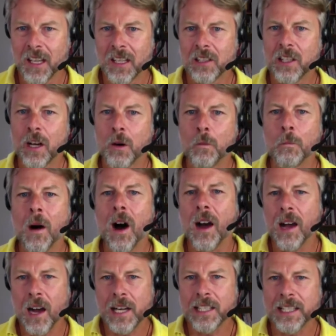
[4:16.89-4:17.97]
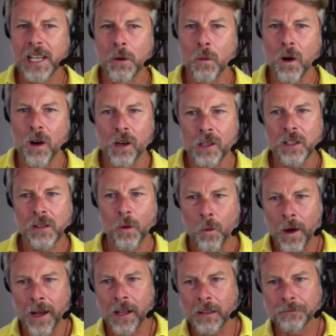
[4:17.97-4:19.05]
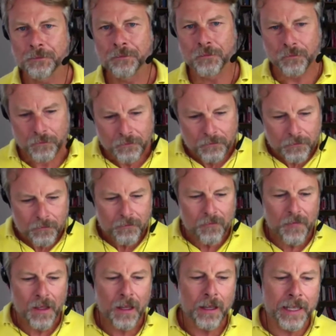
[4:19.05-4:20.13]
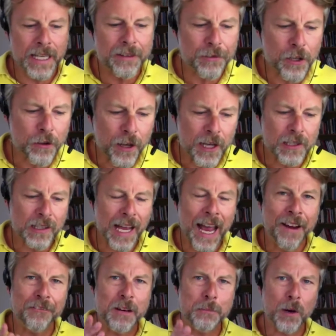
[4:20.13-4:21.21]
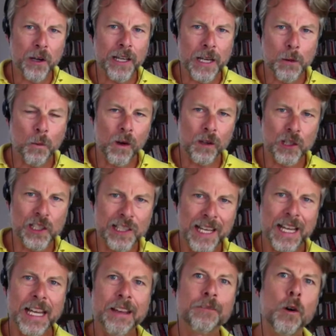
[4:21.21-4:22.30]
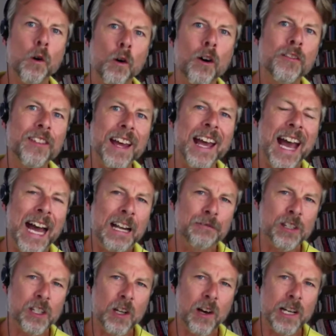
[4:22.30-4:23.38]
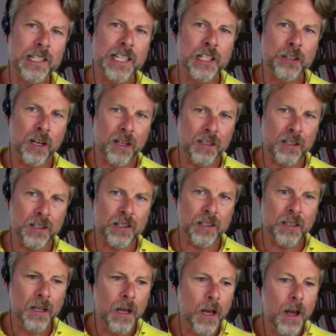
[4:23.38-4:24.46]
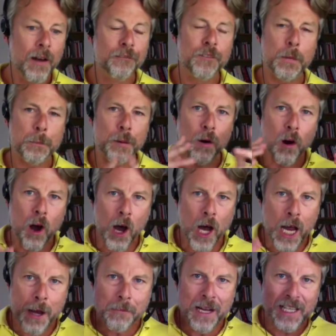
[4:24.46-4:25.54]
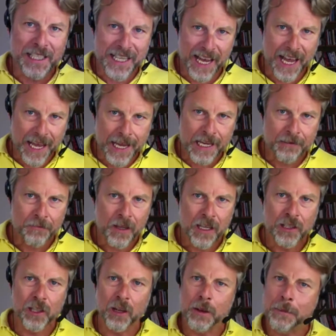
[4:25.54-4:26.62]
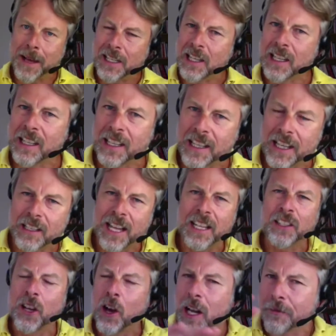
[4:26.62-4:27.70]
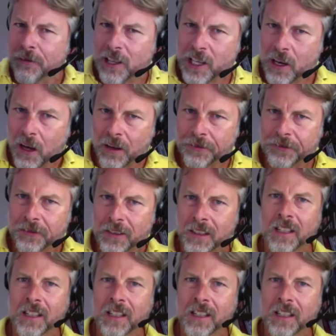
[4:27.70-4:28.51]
So my idea was, well, given that everybody will save all their advertising dollars for Prime Day, so basically they turn everything off